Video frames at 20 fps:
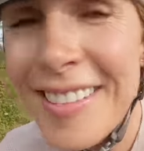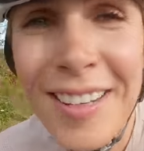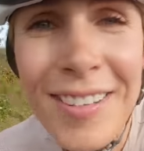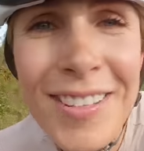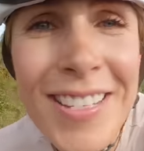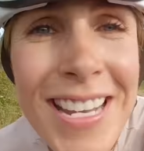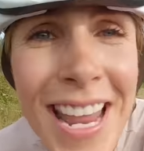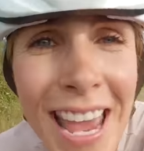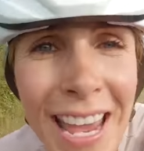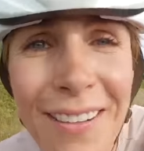
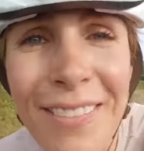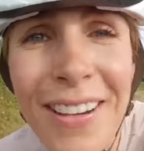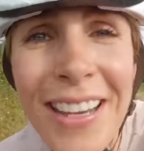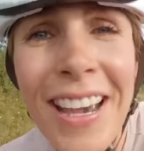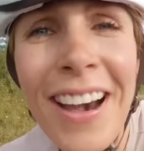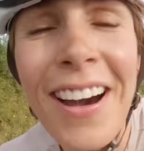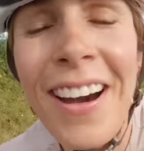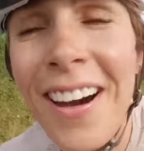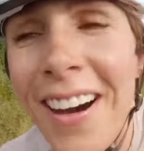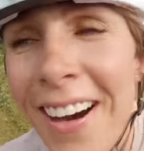so today
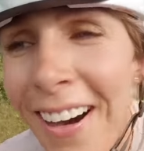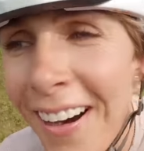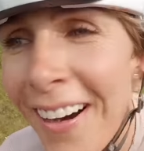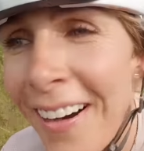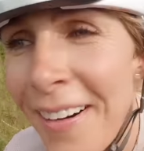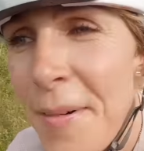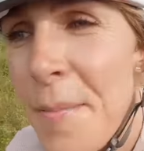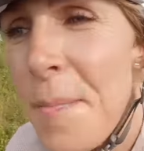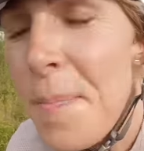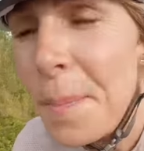we
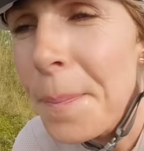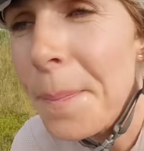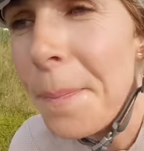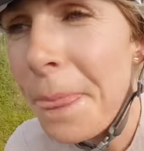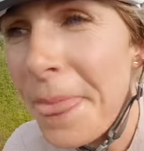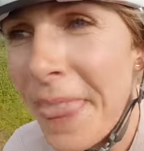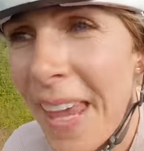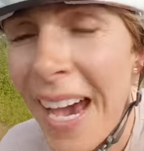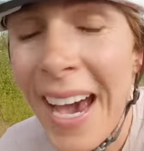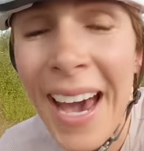are
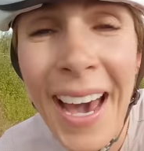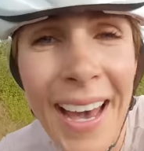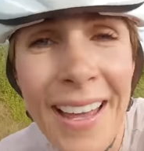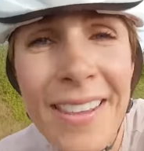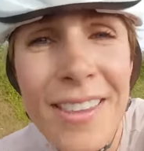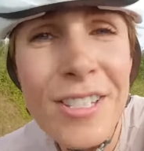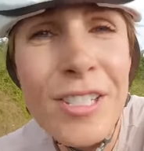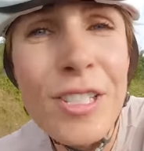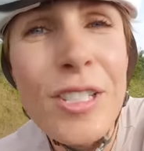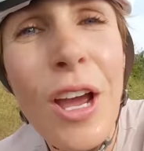
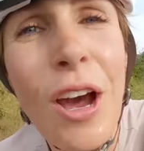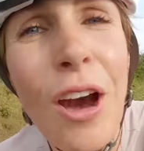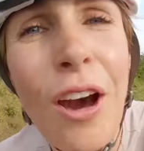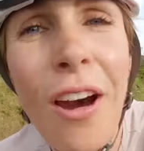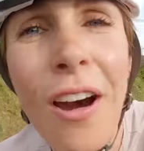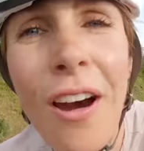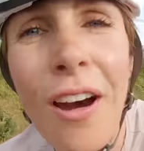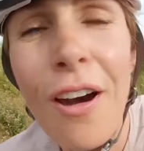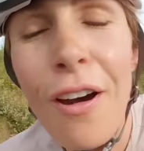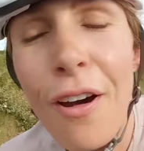at the
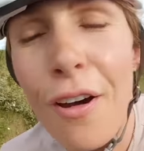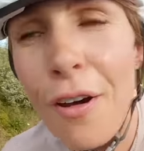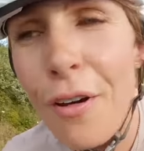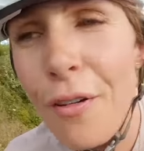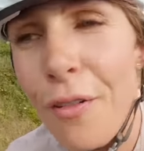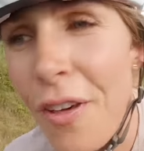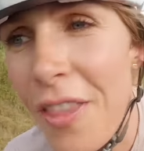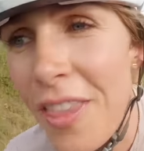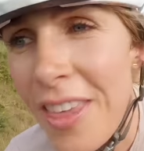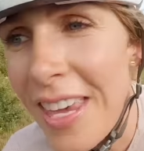start
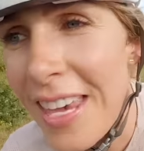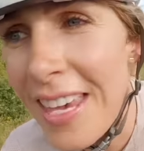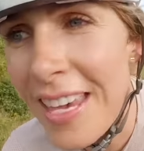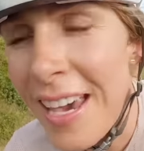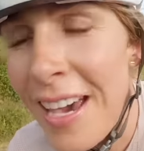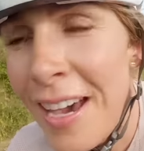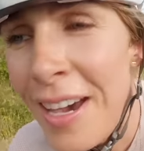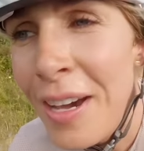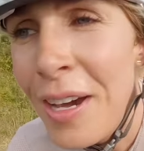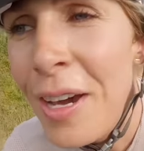of the